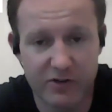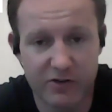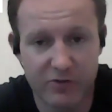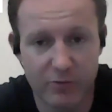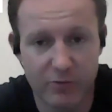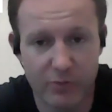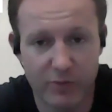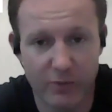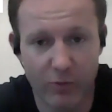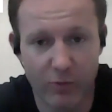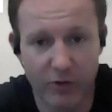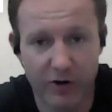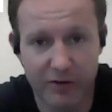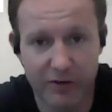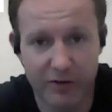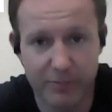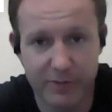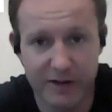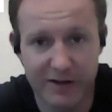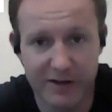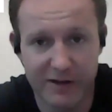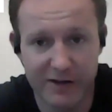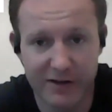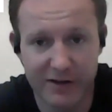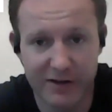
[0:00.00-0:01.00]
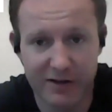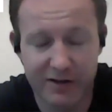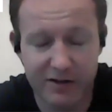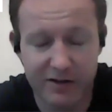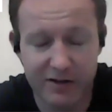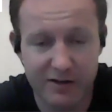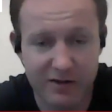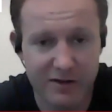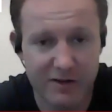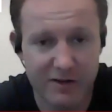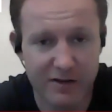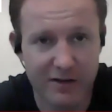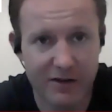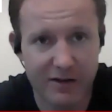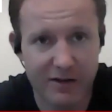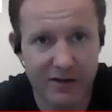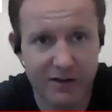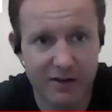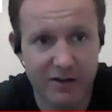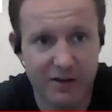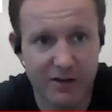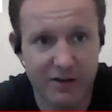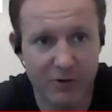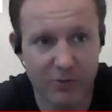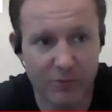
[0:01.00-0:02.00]
we want to be,
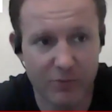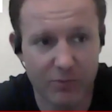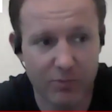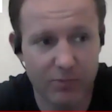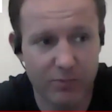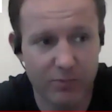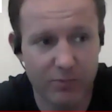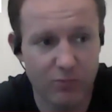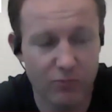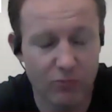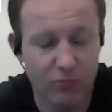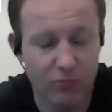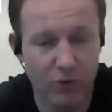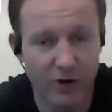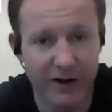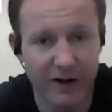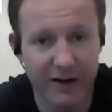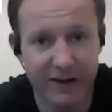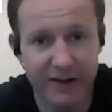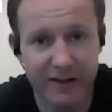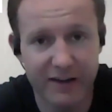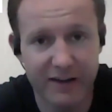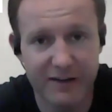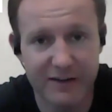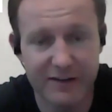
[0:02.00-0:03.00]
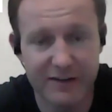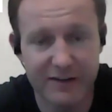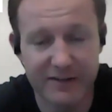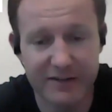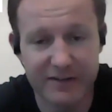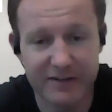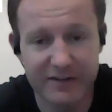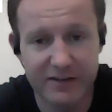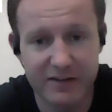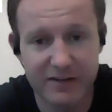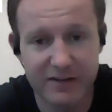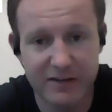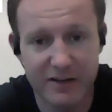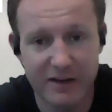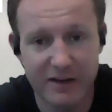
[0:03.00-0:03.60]
running kids,